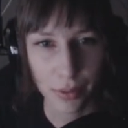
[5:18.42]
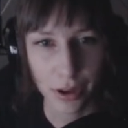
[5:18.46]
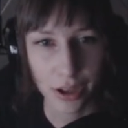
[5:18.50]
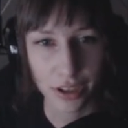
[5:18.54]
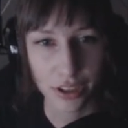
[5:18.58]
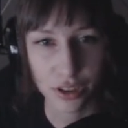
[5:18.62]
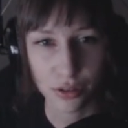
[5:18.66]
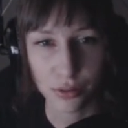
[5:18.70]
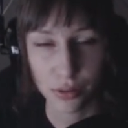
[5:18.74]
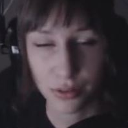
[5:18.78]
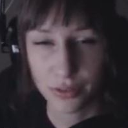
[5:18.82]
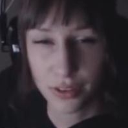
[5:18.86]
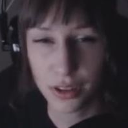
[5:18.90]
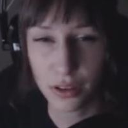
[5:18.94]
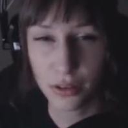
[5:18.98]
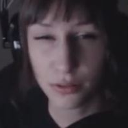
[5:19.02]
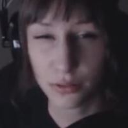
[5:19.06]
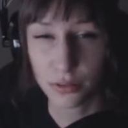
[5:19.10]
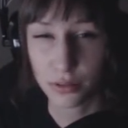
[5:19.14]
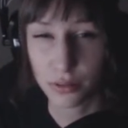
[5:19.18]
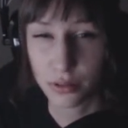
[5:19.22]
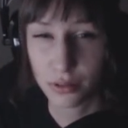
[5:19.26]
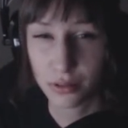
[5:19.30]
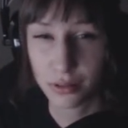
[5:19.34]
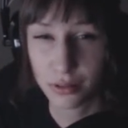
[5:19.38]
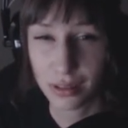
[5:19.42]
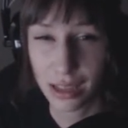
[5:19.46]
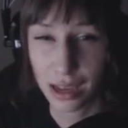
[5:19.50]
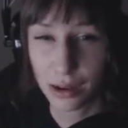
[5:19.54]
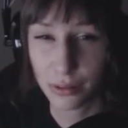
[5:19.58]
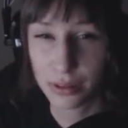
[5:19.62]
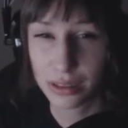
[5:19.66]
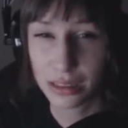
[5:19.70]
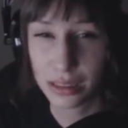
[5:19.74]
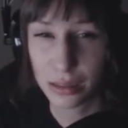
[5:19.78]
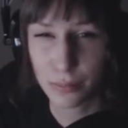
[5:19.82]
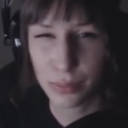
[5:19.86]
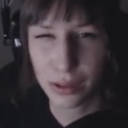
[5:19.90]
But to refuse,
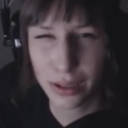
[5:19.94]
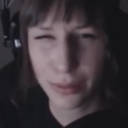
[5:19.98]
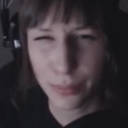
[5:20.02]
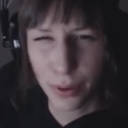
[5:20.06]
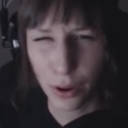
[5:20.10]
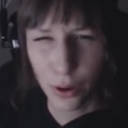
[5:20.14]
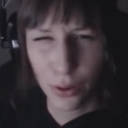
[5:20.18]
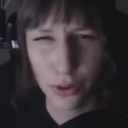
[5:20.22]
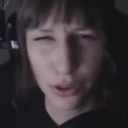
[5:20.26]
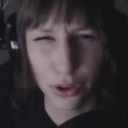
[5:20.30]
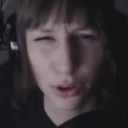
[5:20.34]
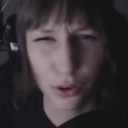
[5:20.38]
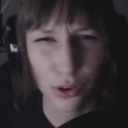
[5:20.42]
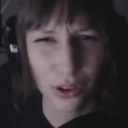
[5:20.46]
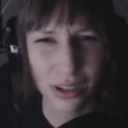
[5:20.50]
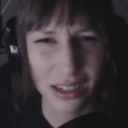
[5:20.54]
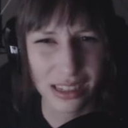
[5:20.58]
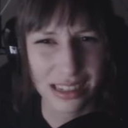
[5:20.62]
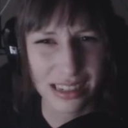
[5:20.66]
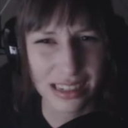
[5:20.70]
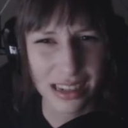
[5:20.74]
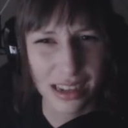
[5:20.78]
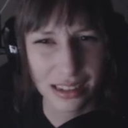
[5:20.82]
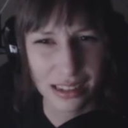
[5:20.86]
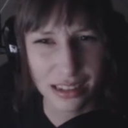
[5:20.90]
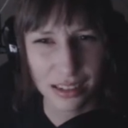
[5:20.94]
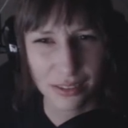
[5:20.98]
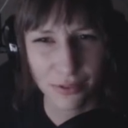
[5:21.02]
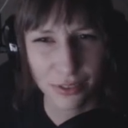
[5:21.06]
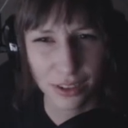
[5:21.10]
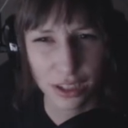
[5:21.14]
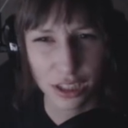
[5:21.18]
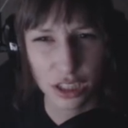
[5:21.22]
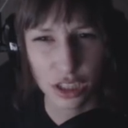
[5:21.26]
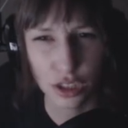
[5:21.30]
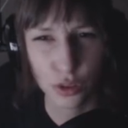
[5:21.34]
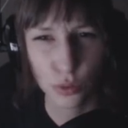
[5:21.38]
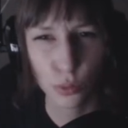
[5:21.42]
that would simply poke the hornet's nest and
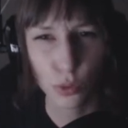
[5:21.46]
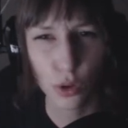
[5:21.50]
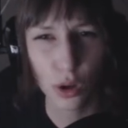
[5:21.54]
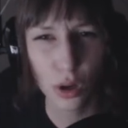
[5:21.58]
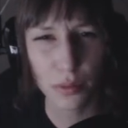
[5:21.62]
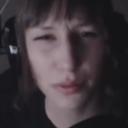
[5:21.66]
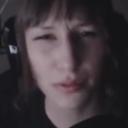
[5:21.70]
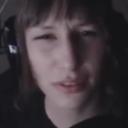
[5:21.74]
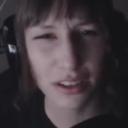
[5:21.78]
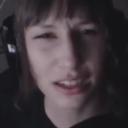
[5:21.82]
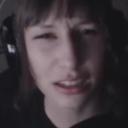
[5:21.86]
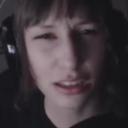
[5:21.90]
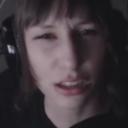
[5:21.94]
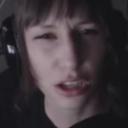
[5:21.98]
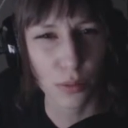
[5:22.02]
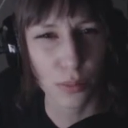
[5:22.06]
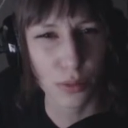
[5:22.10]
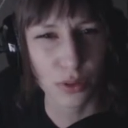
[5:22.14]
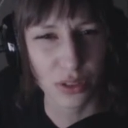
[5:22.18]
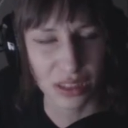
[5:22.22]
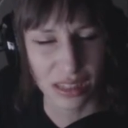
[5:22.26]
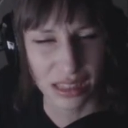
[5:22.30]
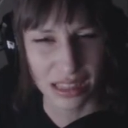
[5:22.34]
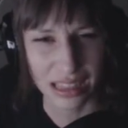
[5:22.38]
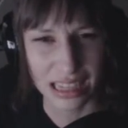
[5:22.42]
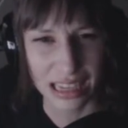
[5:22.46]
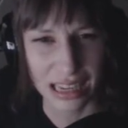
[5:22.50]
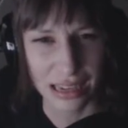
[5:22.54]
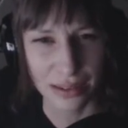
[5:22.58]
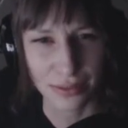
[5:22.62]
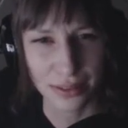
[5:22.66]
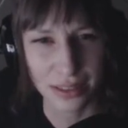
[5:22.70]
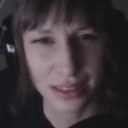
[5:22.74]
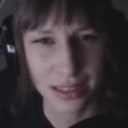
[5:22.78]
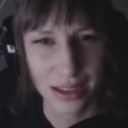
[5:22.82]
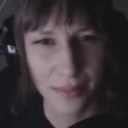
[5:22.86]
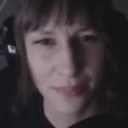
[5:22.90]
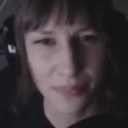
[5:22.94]
invite a swarm of interlopers and
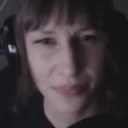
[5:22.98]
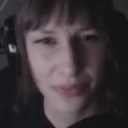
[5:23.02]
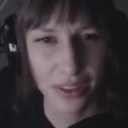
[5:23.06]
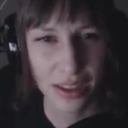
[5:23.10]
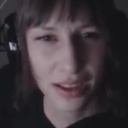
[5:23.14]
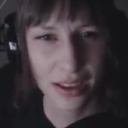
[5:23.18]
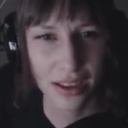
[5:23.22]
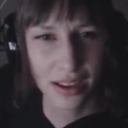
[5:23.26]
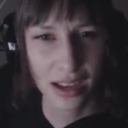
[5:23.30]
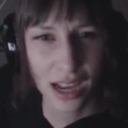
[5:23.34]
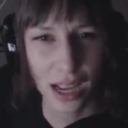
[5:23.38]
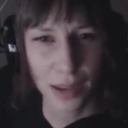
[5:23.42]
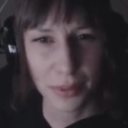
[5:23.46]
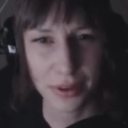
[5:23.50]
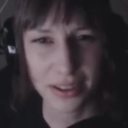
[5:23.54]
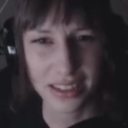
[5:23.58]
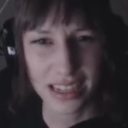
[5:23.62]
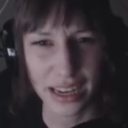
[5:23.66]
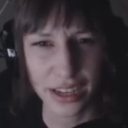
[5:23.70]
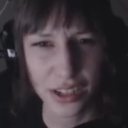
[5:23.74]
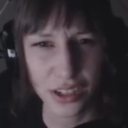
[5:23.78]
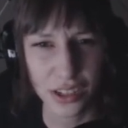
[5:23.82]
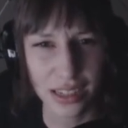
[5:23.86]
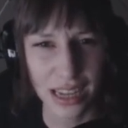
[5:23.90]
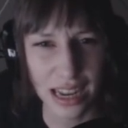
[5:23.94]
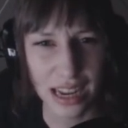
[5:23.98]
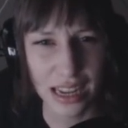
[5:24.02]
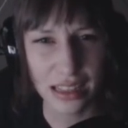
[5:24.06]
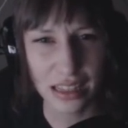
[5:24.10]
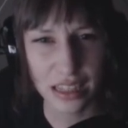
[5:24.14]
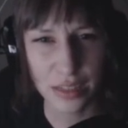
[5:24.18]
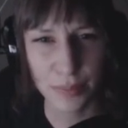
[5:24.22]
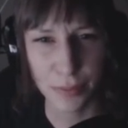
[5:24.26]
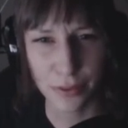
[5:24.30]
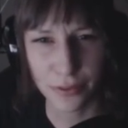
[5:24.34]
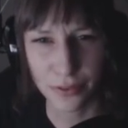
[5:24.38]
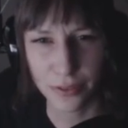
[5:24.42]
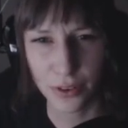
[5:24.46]
thieves. I must entertain
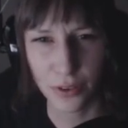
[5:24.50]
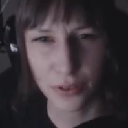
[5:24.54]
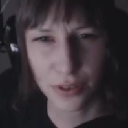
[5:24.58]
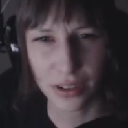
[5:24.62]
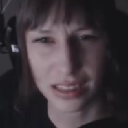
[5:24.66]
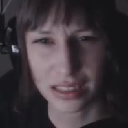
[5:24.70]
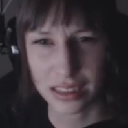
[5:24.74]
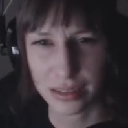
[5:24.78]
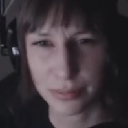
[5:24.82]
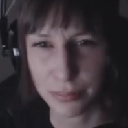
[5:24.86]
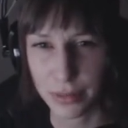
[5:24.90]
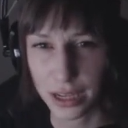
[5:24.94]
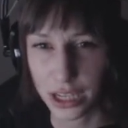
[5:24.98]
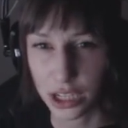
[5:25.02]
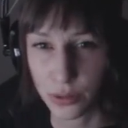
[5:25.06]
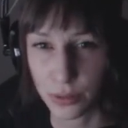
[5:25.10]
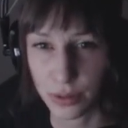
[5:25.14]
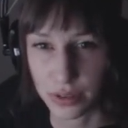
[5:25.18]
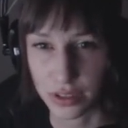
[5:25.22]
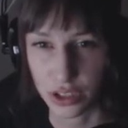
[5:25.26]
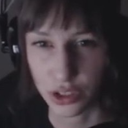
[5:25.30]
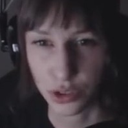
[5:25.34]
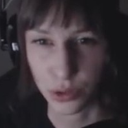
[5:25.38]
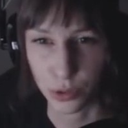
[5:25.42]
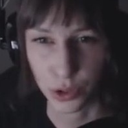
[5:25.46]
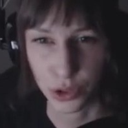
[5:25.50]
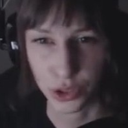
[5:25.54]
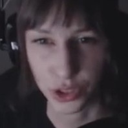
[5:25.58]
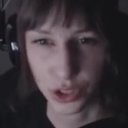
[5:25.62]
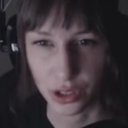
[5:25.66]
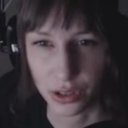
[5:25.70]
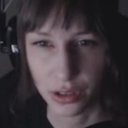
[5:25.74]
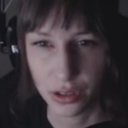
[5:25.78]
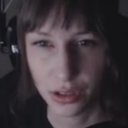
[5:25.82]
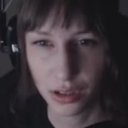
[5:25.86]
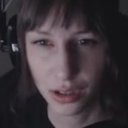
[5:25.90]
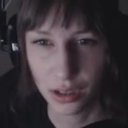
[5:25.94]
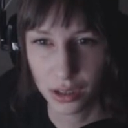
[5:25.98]
this buffoon and submit to his
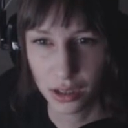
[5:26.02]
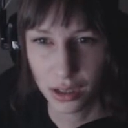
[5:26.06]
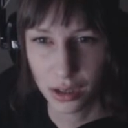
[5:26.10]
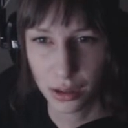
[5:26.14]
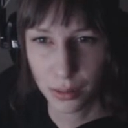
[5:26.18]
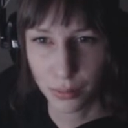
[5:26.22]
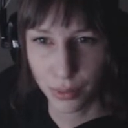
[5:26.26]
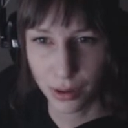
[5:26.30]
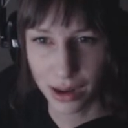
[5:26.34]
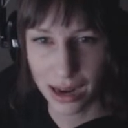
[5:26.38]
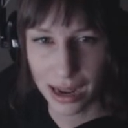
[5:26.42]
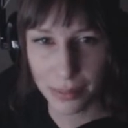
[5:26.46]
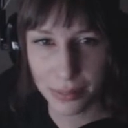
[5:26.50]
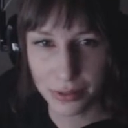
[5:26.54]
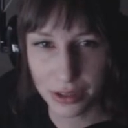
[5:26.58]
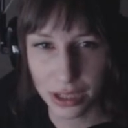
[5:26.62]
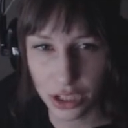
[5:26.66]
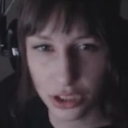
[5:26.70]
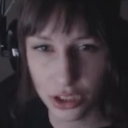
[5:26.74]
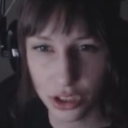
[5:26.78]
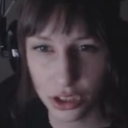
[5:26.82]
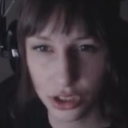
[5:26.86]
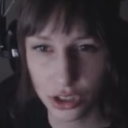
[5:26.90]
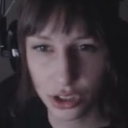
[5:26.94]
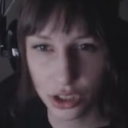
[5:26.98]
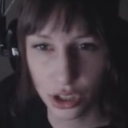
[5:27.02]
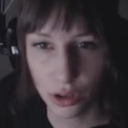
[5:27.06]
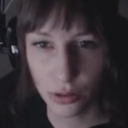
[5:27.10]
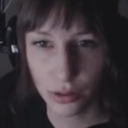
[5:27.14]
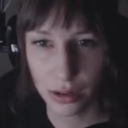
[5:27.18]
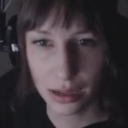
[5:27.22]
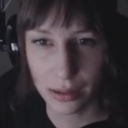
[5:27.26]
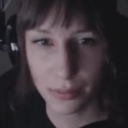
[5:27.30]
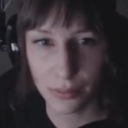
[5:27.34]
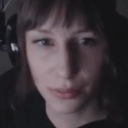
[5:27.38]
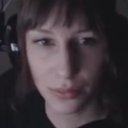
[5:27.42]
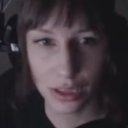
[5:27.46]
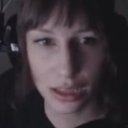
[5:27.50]
intrusion. Perhaps I should show
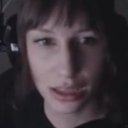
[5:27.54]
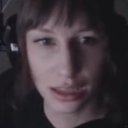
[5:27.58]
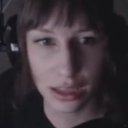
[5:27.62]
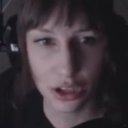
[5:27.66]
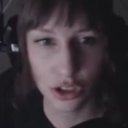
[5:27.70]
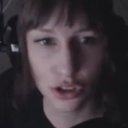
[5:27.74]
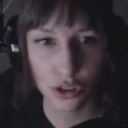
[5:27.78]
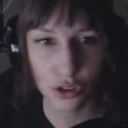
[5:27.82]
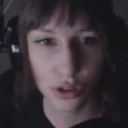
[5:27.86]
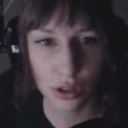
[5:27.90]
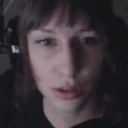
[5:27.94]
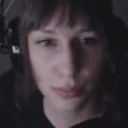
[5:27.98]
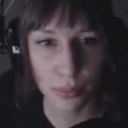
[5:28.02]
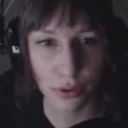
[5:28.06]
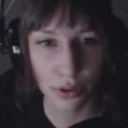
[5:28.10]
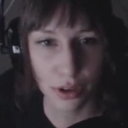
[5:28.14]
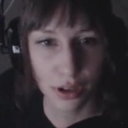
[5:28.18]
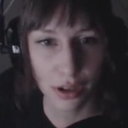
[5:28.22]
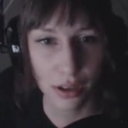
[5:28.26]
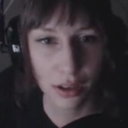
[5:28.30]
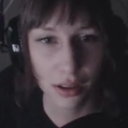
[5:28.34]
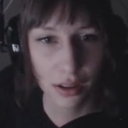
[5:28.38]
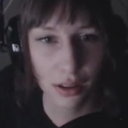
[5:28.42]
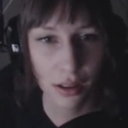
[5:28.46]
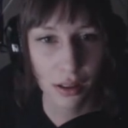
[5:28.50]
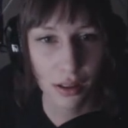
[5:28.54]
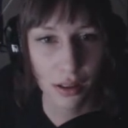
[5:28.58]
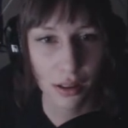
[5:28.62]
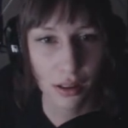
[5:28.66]
him the trippery.